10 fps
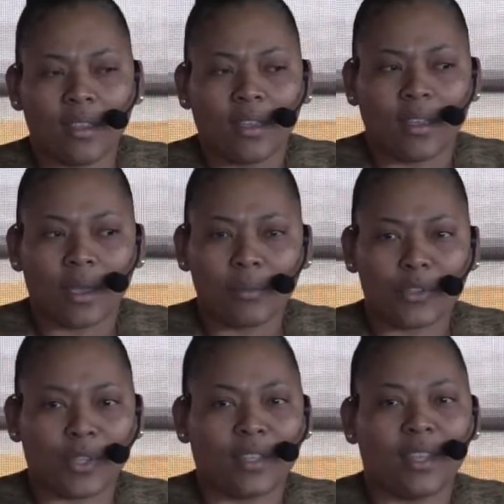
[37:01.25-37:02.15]
do
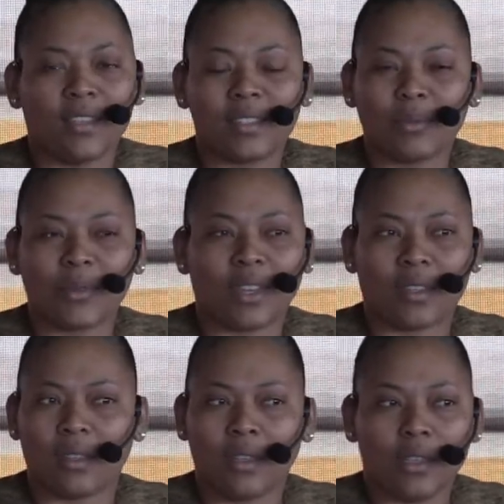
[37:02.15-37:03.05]
you think somebody
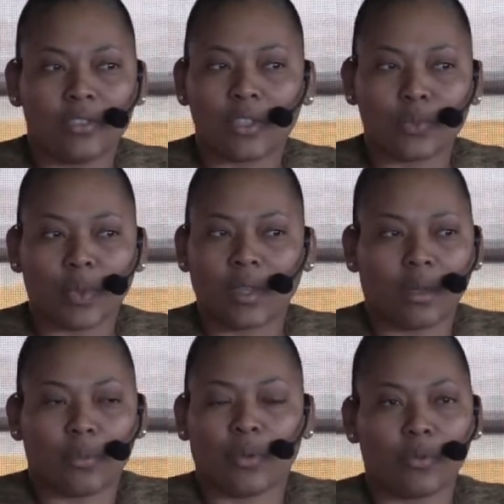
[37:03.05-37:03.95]
just wake up
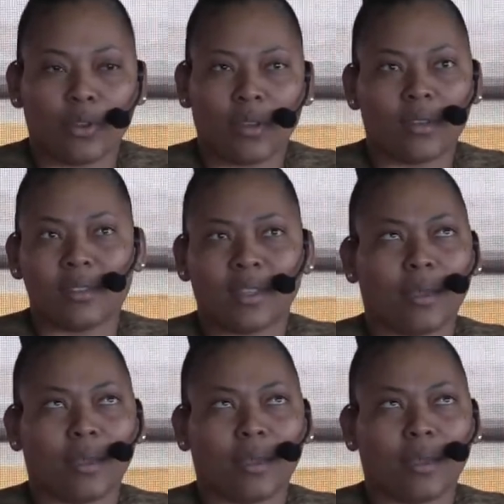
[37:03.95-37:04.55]
one morning and say,